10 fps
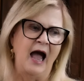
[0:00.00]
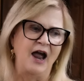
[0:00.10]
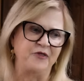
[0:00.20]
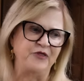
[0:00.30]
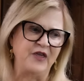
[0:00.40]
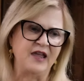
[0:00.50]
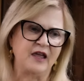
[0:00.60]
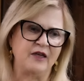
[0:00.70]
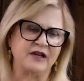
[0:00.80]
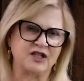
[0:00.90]
I
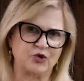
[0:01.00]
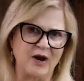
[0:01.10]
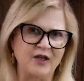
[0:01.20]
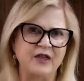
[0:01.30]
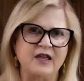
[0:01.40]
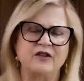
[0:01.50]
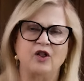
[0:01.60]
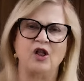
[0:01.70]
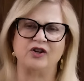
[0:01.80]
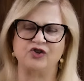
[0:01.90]
think the strength in
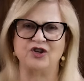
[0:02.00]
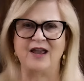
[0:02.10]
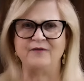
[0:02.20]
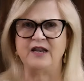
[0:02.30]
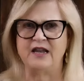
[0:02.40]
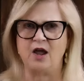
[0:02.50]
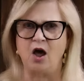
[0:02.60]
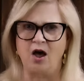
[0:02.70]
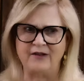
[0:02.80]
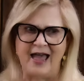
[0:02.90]
the longevity
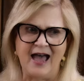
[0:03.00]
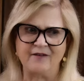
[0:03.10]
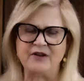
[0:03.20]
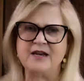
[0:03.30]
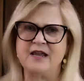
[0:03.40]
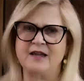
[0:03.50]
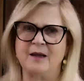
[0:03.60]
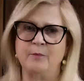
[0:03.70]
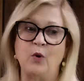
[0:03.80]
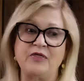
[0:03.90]
of having
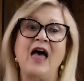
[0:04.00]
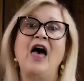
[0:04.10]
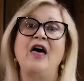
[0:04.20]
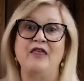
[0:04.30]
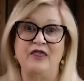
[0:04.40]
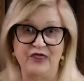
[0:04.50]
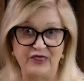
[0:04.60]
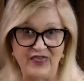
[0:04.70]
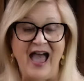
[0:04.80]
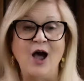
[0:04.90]
him with
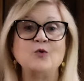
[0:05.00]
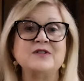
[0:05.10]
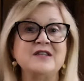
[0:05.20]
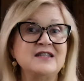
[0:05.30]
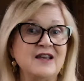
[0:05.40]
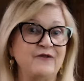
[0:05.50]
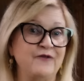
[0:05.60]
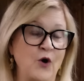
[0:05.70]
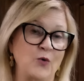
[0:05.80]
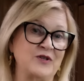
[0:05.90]
thousands of
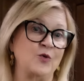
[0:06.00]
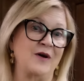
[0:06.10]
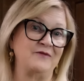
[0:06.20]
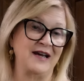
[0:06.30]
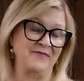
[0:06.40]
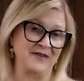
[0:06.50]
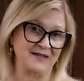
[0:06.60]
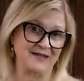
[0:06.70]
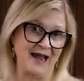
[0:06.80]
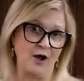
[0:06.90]
folks who have done
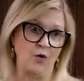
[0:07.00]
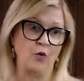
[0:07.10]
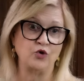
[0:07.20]
this now